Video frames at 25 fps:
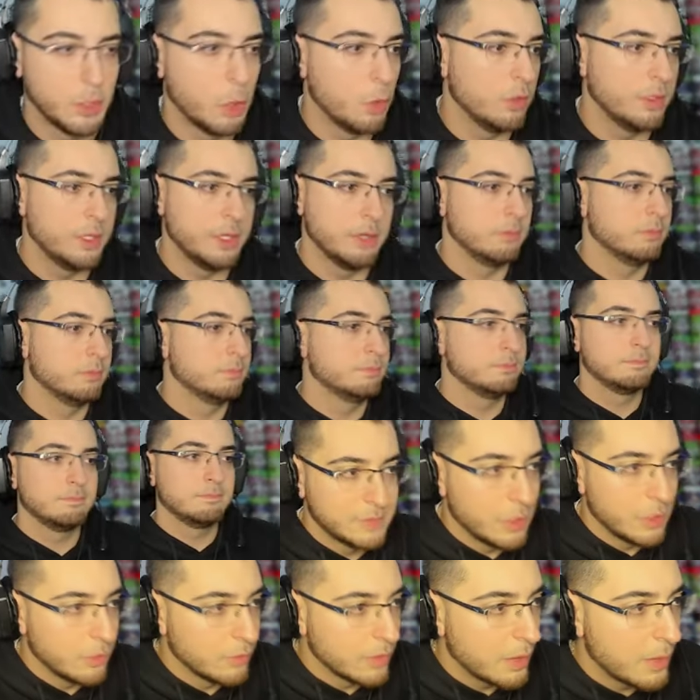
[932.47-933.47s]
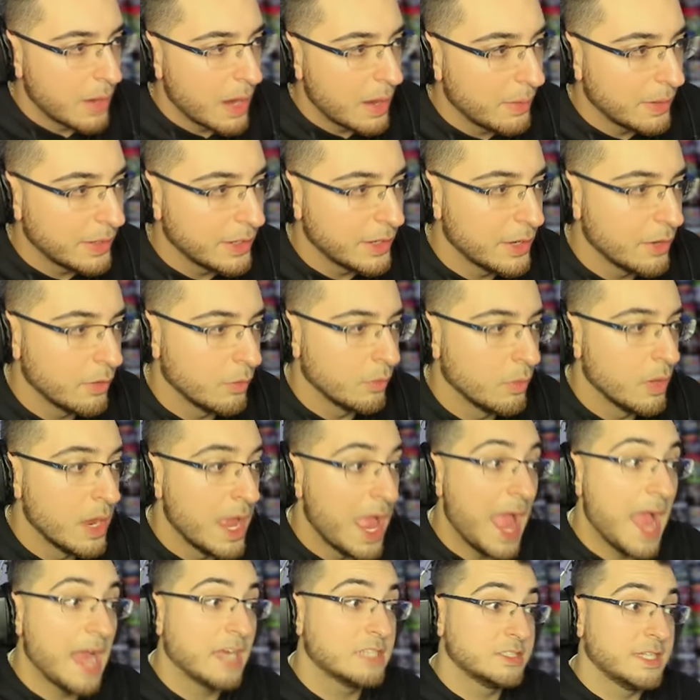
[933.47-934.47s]
Told you. Don't know how I knew.
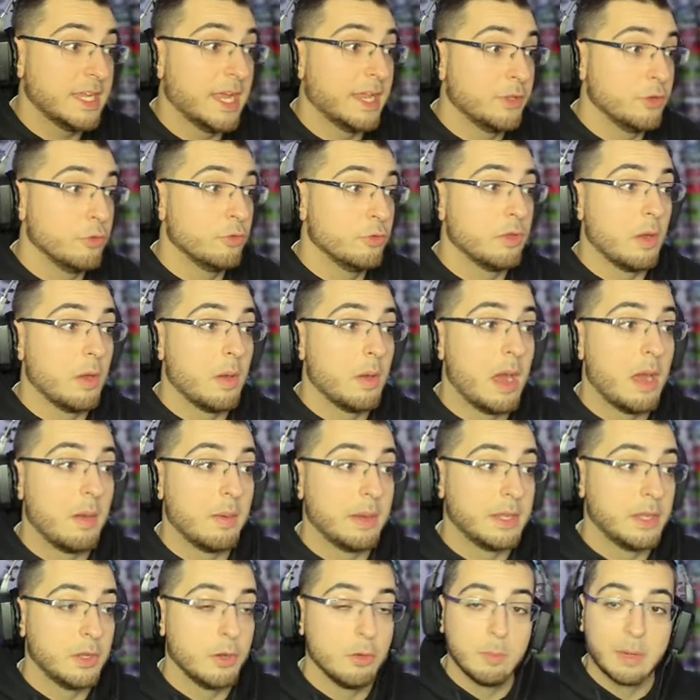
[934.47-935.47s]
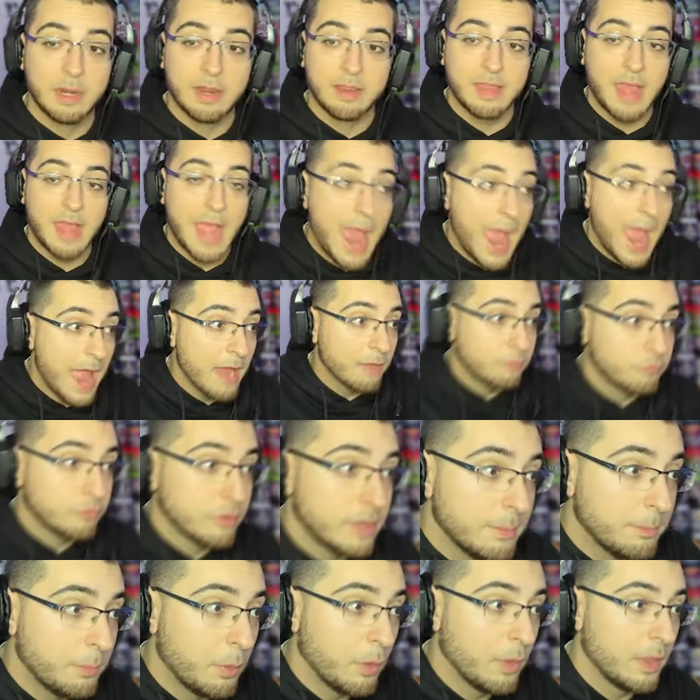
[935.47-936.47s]
Actually, I do know how I knew because
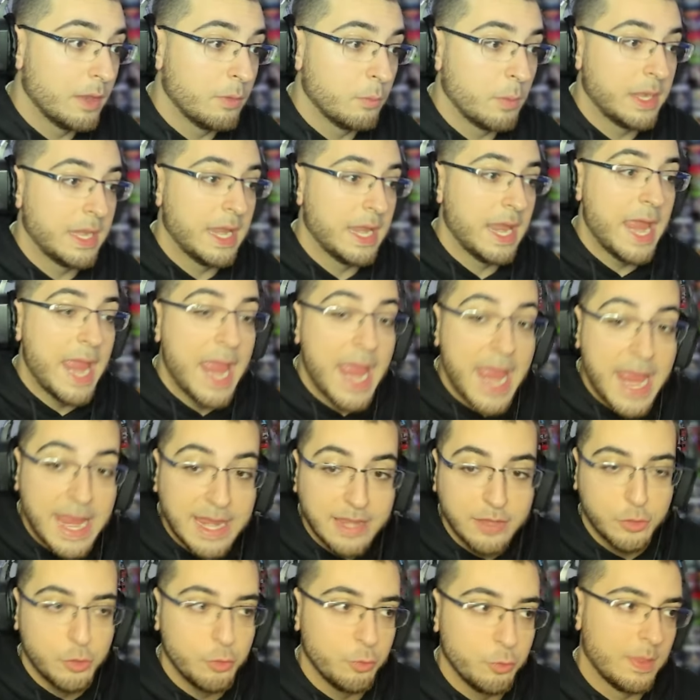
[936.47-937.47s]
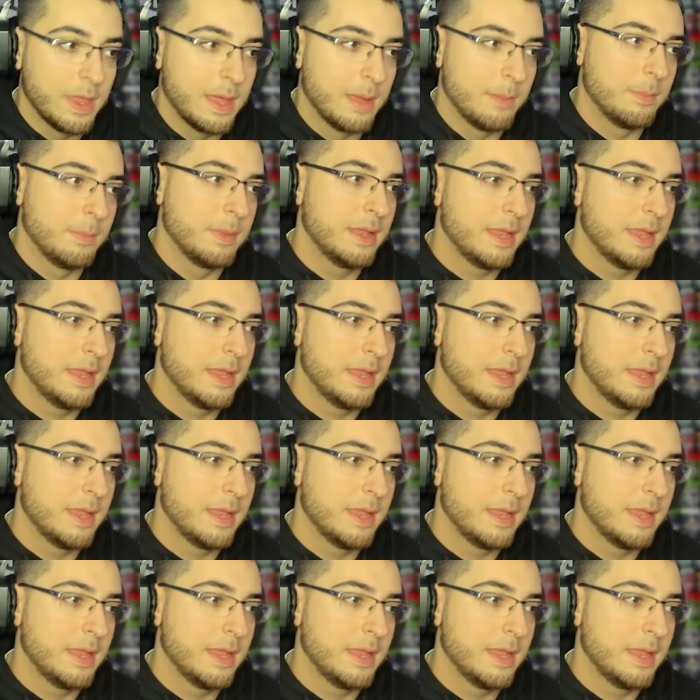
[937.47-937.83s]
every bullet went into them.